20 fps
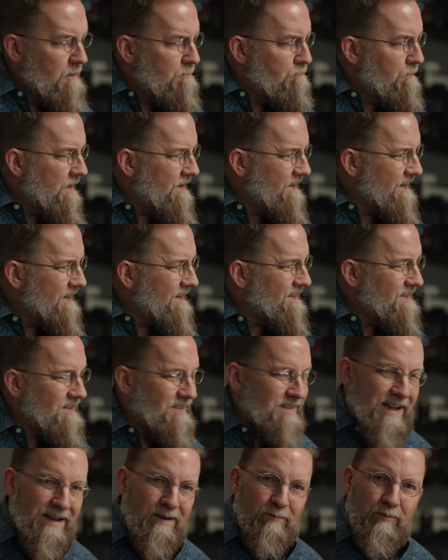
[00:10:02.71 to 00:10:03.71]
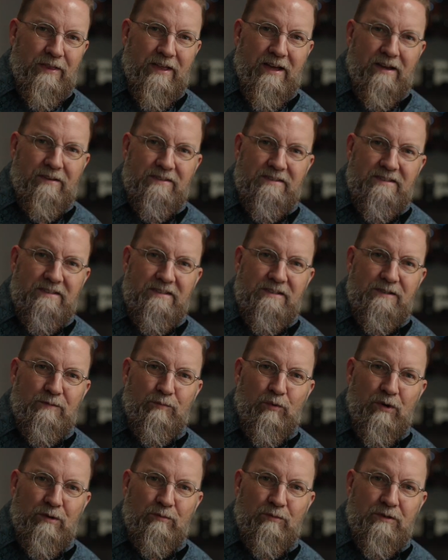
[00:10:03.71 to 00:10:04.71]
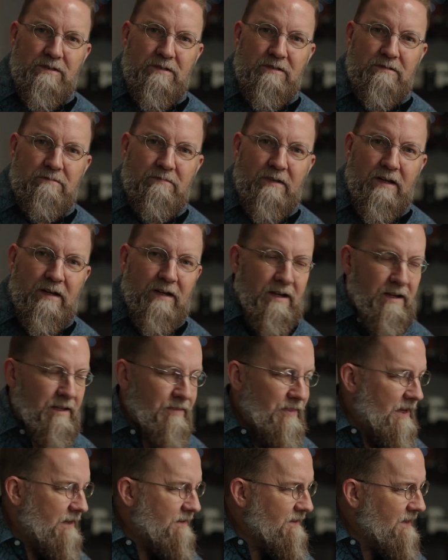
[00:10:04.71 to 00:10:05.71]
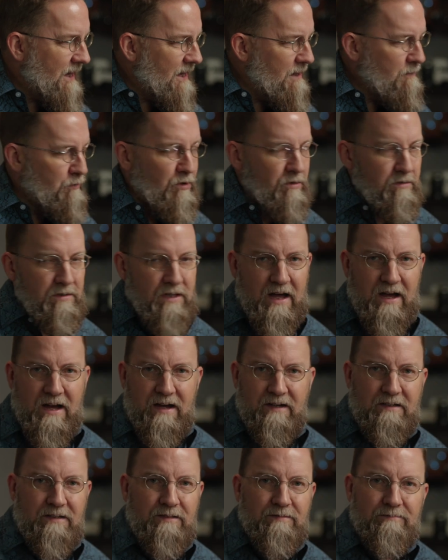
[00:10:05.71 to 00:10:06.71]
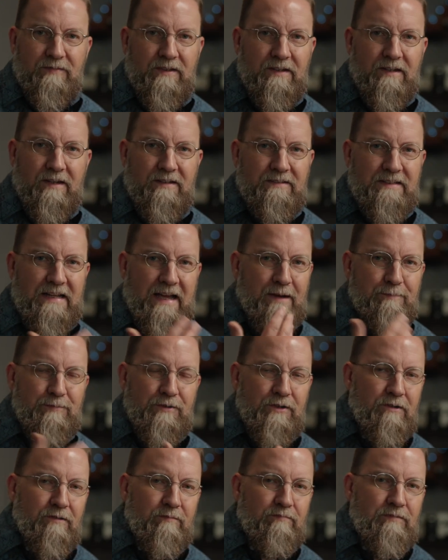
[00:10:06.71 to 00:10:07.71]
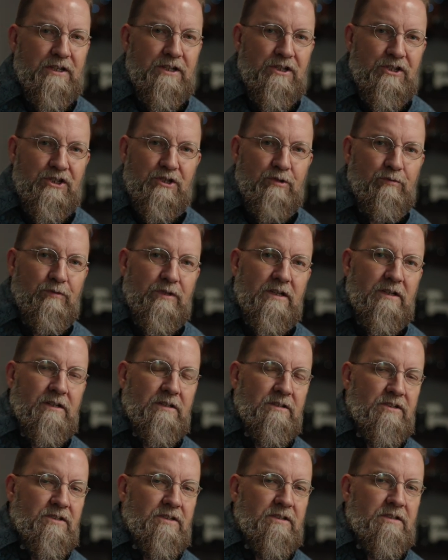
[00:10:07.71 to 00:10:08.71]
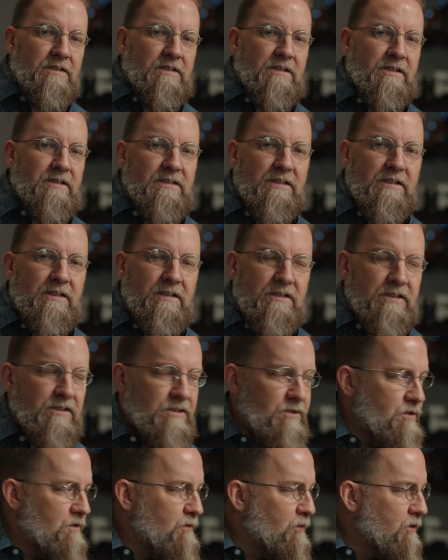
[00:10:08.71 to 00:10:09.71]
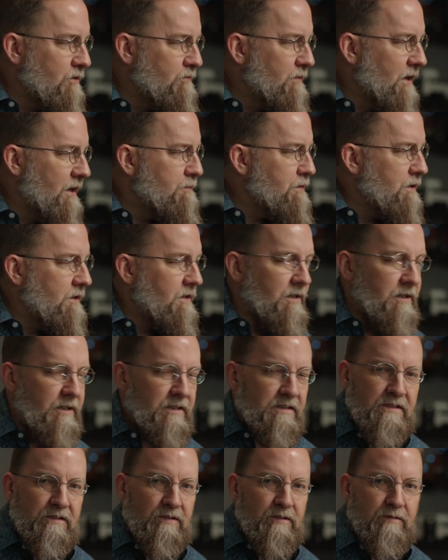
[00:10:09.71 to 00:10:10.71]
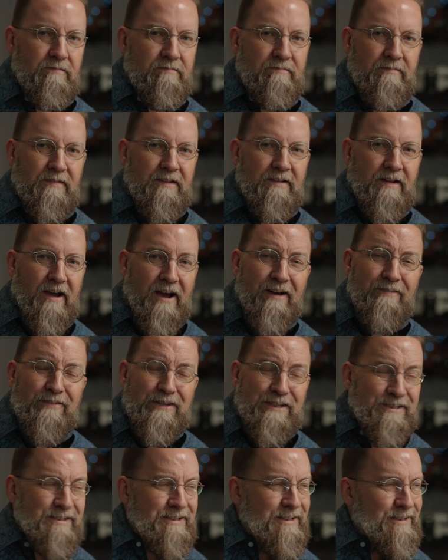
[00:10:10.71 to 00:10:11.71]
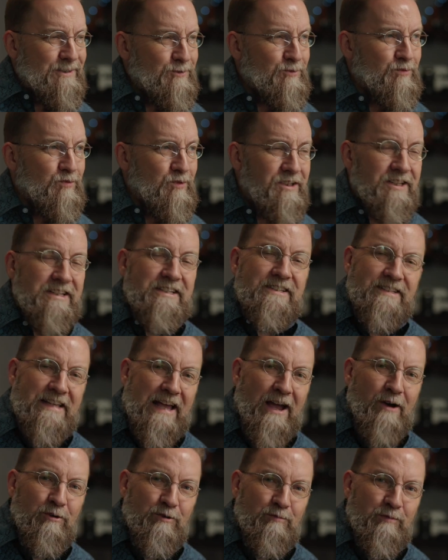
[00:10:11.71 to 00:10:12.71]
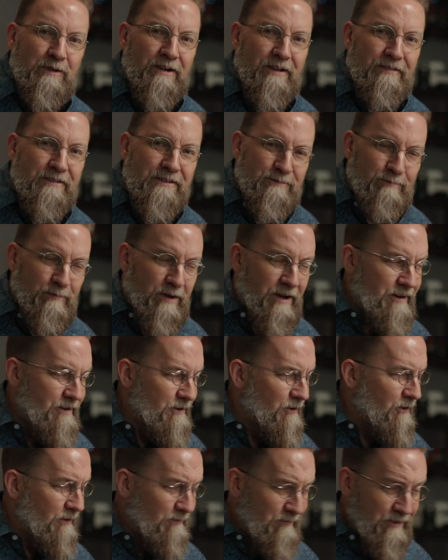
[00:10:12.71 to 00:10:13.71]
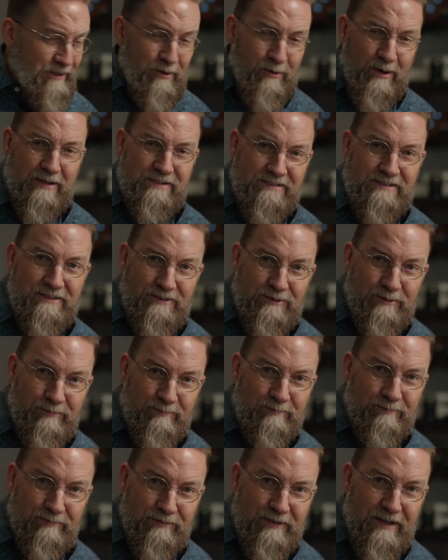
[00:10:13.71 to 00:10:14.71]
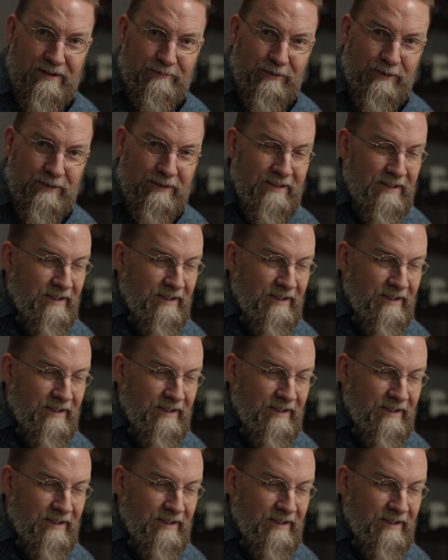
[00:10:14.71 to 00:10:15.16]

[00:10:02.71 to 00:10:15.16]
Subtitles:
But it's not without its disappointments. That cable lock adapter issue thing is just, it's inexcusable in my opinion, and it obviously has really soured me on this monitor, even though I still love it.